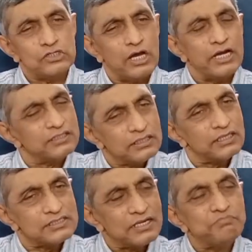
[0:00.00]
I think
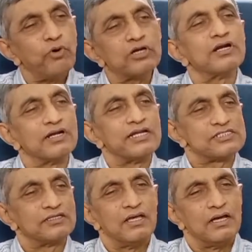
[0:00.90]
that's an important
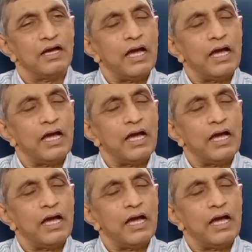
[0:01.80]
lesson. I